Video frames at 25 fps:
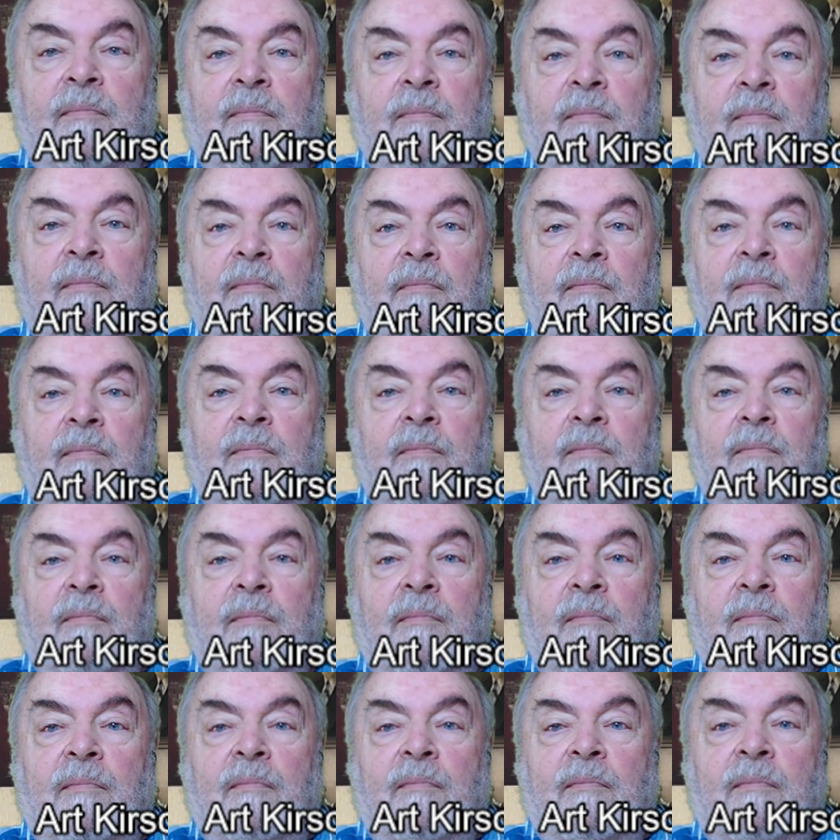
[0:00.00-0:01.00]

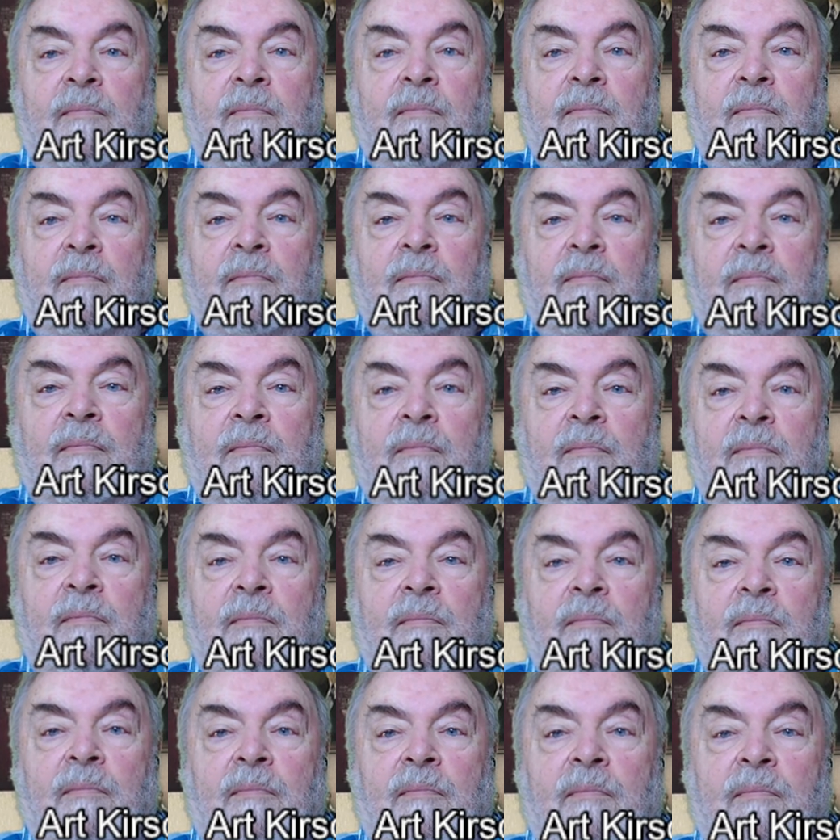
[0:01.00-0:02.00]

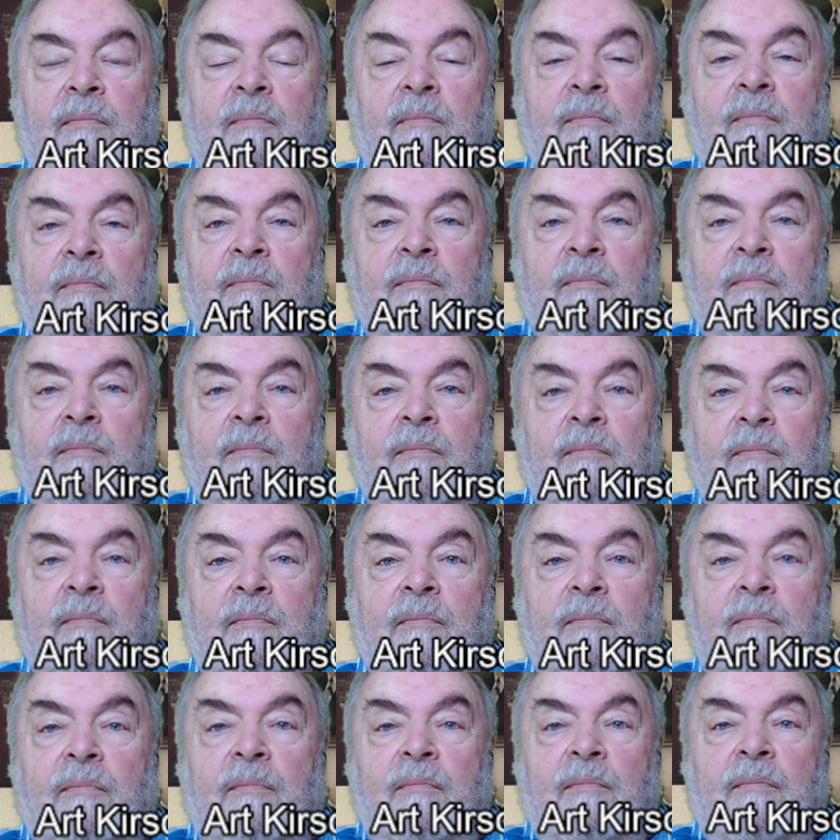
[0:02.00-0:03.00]

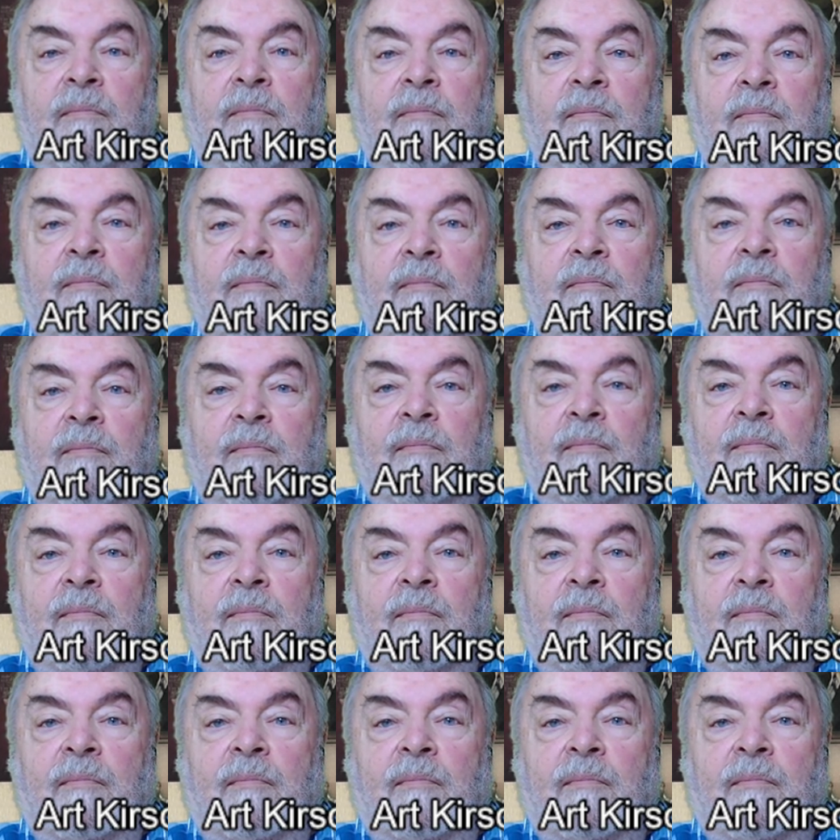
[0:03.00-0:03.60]
[no speech]